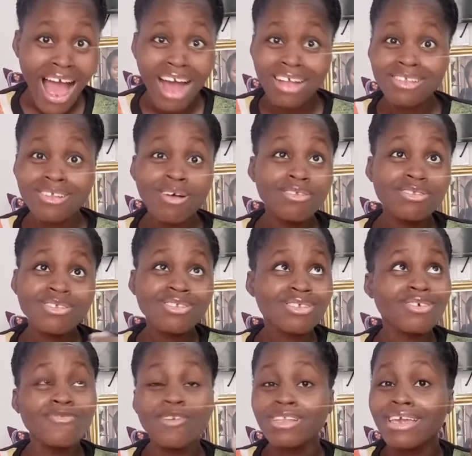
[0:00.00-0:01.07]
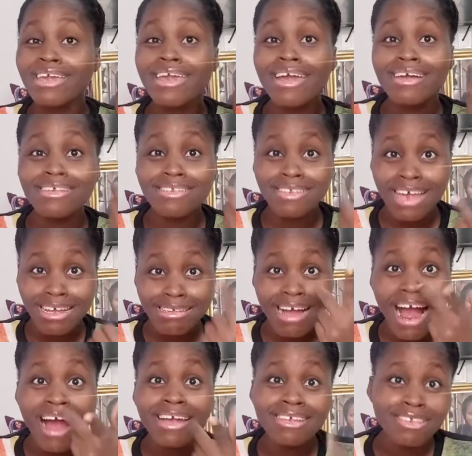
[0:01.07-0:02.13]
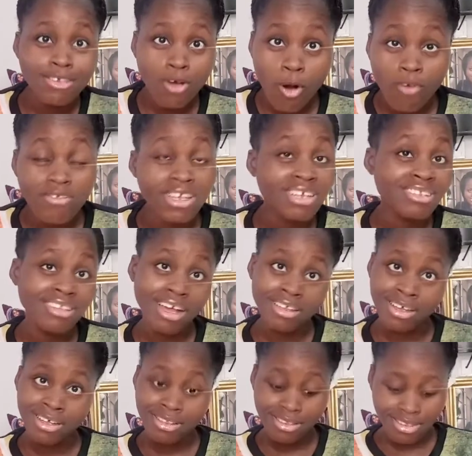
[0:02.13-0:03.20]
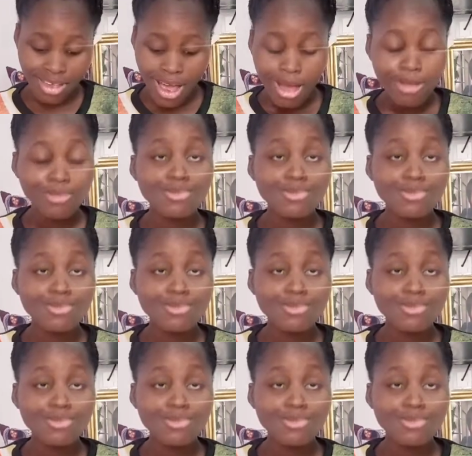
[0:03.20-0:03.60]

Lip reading: are not for the years and the heights of the internet.